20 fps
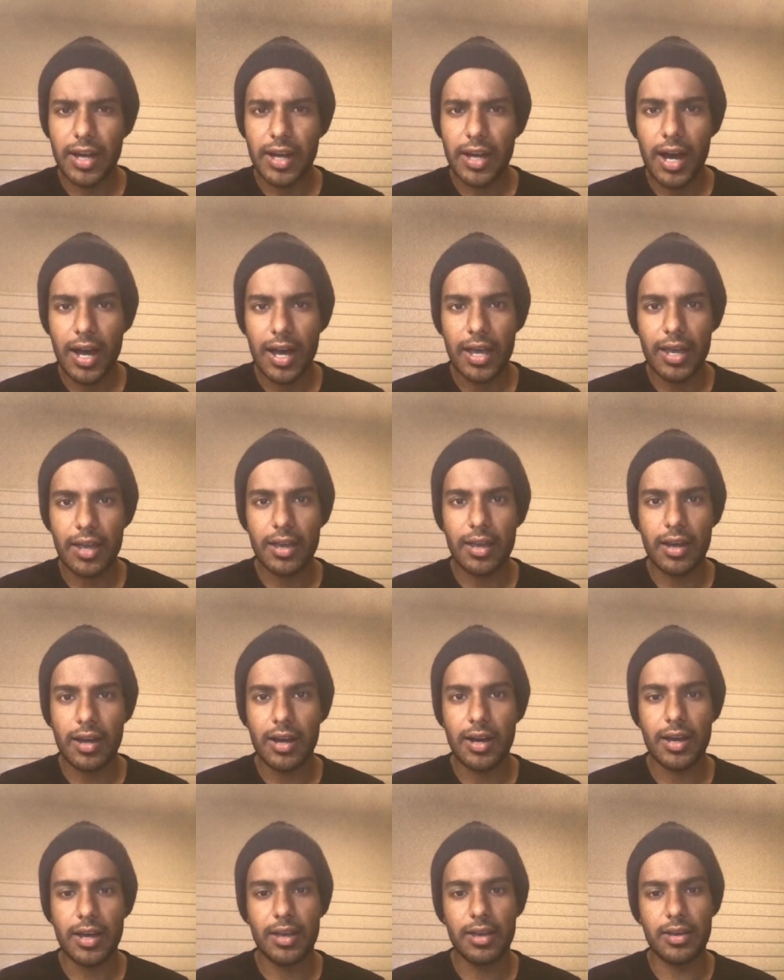high,
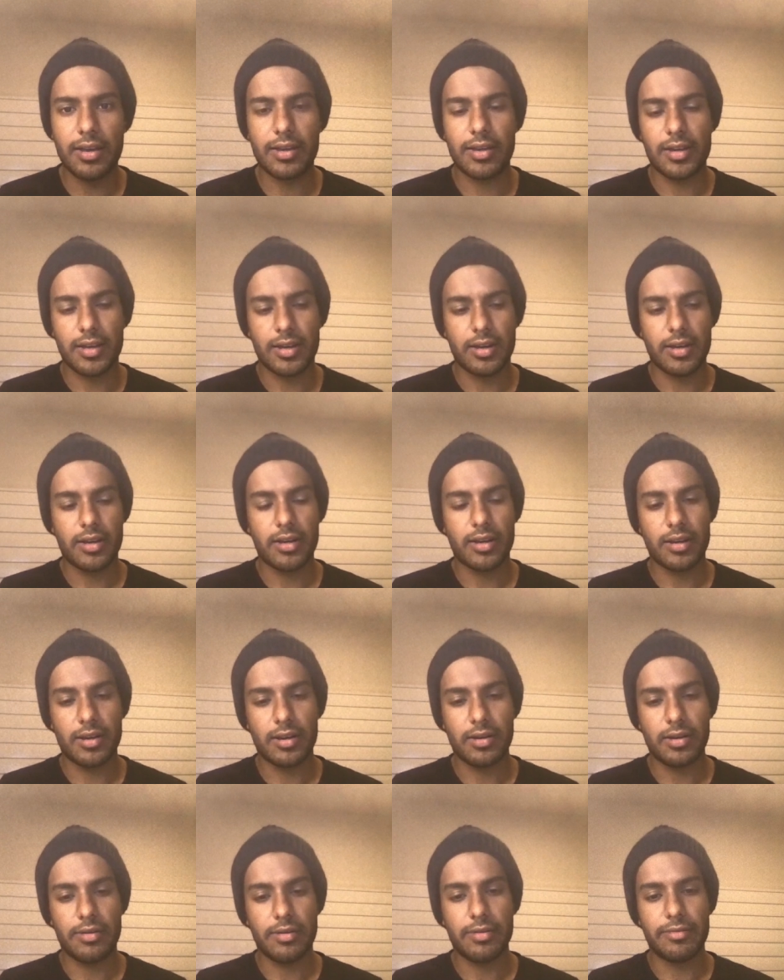high,
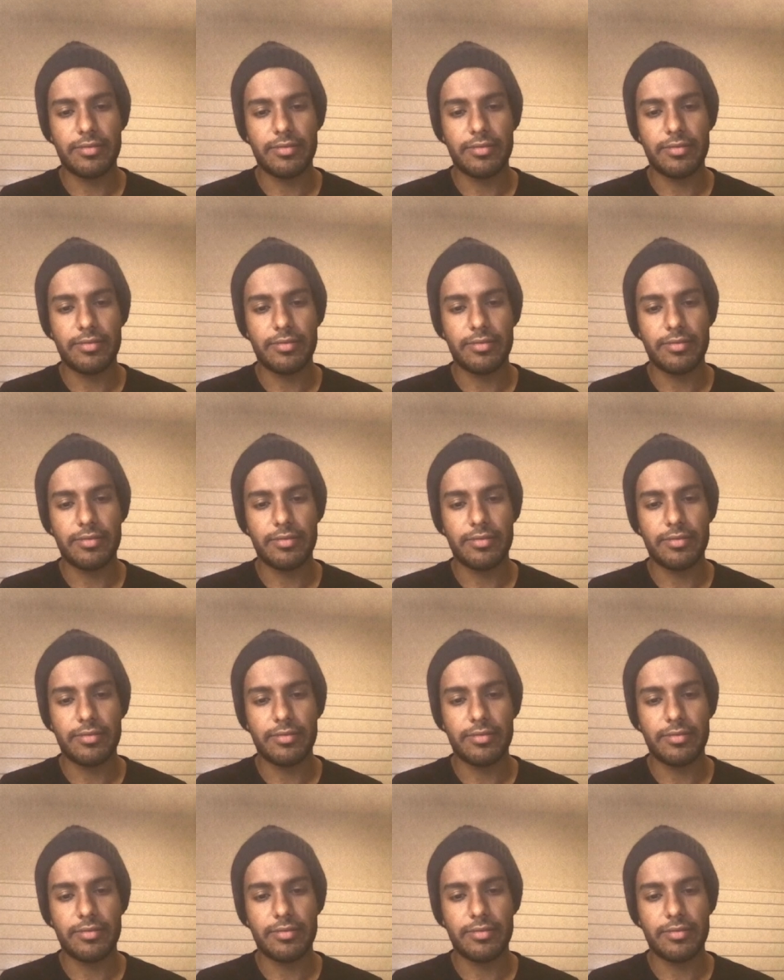uh,